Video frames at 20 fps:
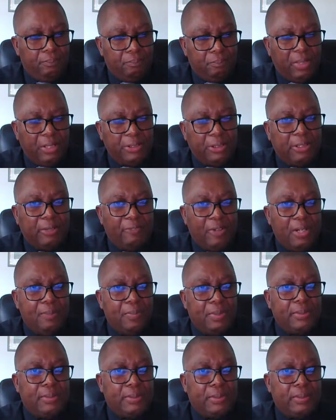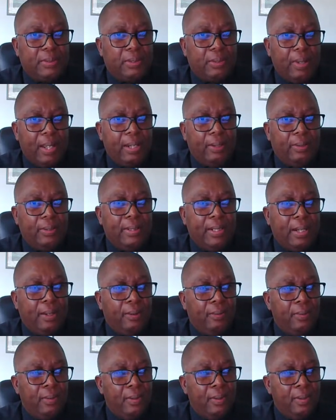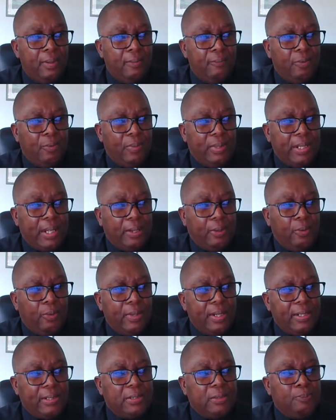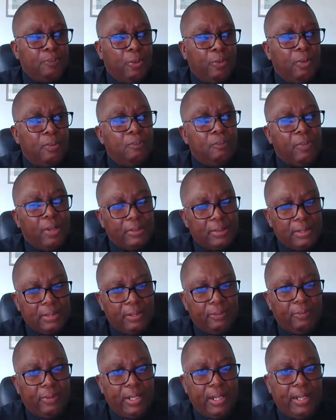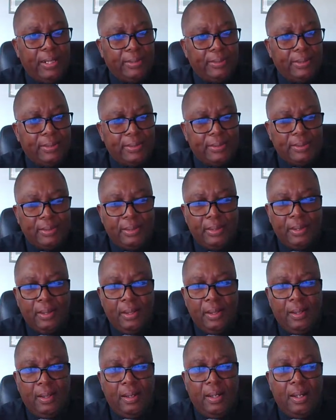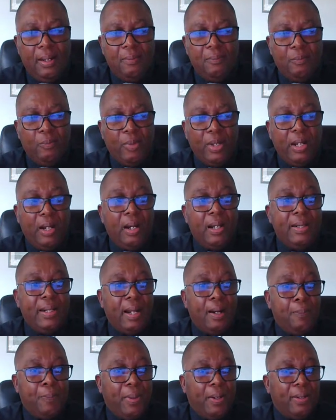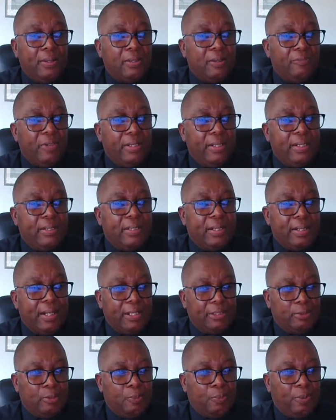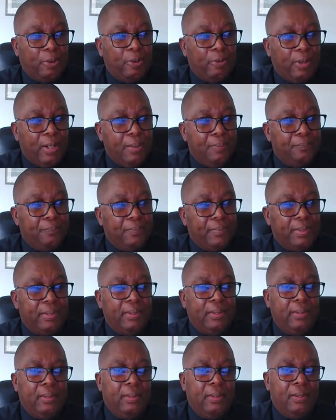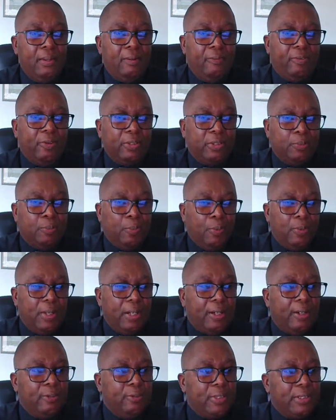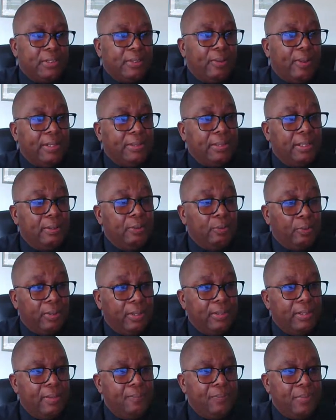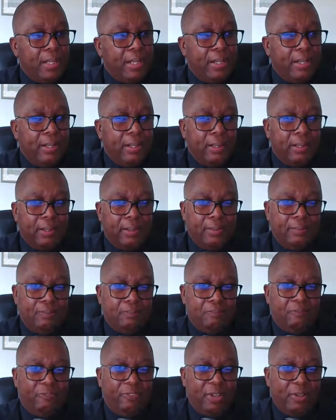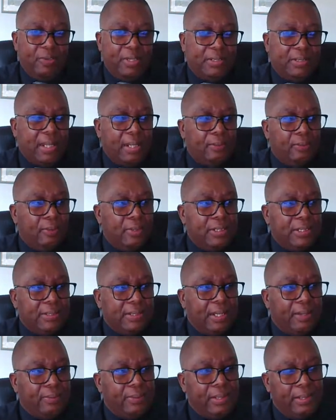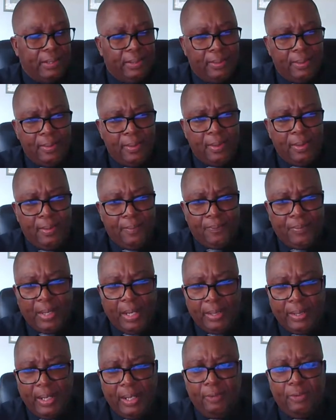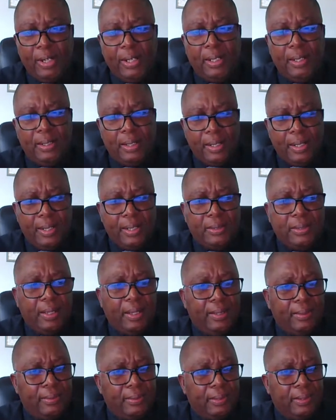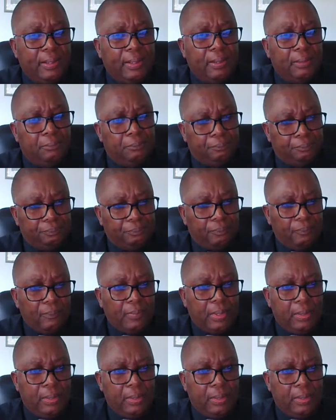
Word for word: much developments going on now for what they're calling small modular reactors. Um, we are now part of an international program or smaller countries to actually look at them. There are various technologies out there, and I regularly attend um,